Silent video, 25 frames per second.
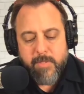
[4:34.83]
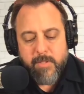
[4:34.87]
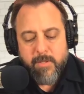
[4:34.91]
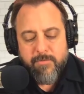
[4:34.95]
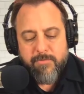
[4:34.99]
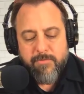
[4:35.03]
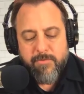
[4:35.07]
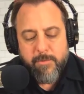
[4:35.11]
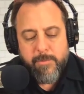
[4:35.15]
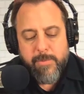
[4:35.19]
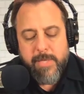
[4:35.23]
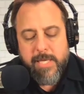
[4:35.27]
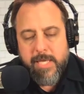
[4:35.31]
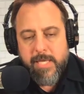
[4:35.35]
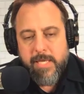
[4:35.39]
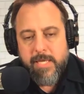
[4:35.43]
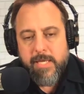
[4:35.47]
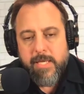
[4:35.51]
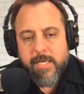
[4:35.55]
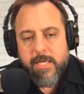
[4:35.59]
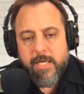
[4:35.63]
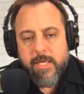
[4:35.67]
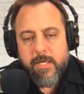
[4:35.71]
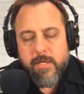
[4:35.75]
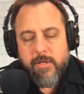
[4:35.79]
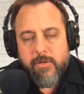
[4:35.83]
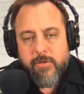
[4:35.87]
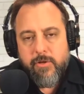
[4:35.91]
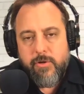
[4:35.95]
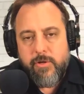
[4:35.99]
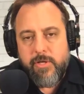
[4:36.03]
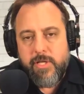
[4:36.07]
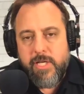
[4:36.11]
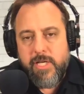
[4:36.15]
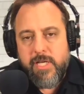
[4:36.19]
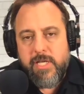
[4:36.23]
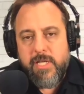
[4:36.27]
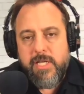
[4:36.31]
for me, you're
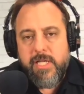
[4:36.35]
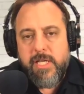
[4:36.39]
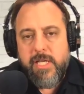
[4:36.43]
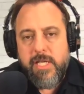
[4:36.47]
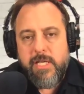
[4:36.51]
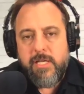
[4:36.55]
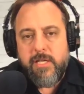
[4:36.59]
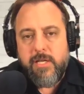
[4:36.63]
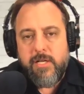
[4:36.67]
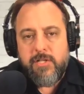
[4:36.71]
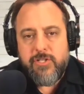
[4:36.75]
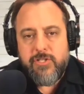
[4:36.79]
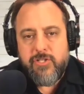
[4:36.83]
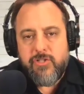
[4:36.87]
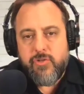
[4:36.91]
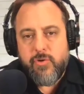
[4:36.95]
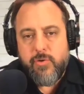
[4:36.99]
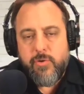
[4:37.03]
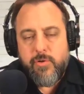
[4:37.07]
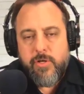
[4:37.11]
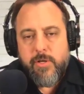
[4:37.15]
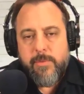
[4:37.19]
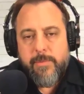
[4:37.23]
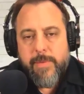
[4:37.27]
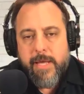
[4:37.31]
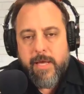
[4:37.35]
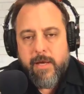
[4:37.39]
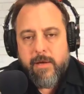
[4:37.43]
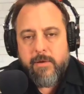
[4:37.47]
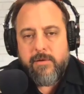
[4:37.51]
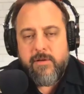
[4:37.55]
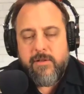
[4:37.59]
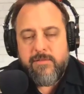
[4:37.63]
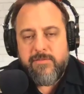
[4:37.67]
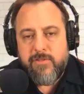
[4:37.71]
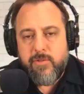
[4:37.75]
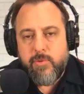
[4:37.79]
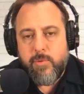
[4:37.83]
going to need a certain
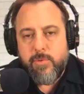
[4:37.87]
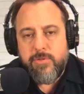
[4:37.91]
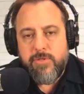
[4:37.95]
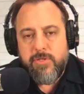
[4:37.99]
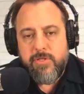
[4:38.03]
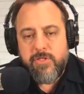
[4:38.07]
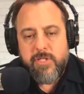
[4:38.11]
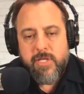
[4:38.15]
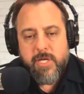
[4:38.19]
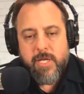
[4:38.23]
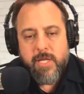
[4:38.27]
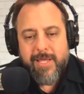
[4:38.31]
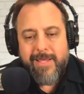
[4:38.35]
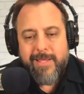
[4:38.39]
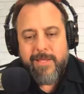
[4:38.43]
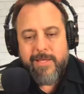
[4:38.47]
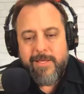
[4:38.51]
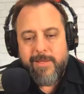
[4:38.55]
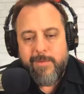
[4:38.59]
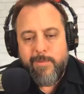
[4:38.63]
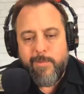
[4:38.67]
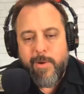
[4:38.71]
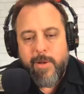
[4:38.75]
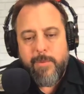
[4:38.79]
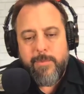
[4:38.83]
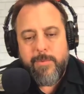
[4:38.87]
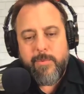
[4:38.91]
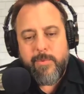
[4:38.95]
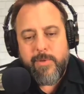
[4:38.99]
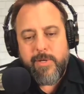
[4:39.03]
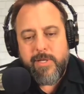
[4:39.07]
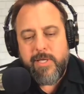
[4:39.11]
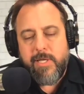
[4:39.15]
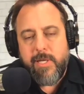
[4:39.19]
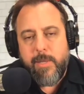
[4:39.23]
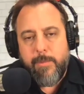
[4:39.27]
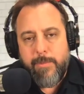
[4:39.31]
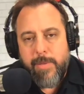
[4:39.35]
amount of sources, and you probably want
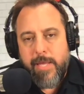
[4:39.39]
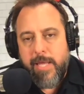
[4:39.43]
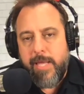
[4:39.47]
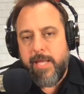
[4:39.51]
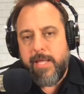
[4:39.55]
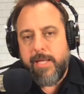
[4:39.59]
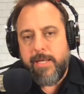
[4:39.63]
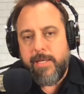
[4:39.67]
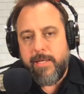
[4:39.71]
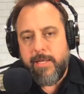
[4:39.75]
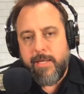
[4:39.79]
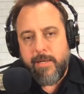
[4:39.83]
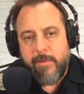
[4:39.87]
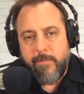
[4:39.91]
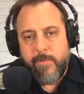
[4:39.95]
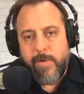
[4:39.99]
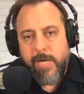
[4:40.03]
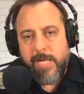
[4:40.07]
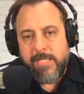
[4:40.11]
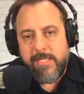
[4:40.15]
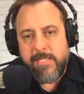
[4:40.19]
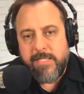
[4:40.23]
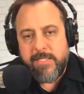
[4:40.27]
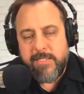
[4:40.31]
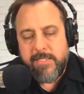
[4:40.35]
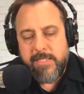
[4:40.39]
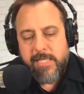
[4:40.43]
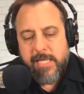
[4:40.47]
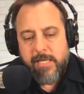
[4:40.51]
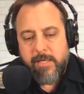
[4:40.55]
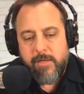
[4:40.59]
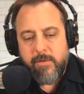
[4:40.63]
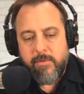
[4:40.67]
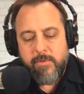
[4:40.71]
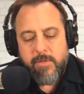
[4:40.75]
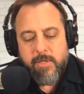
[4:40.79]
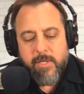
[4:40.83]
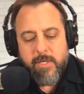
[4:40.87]
to get a pen and write this
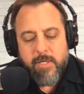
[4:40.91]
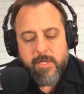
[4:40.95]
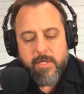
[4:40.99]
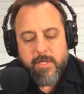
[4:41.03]
down.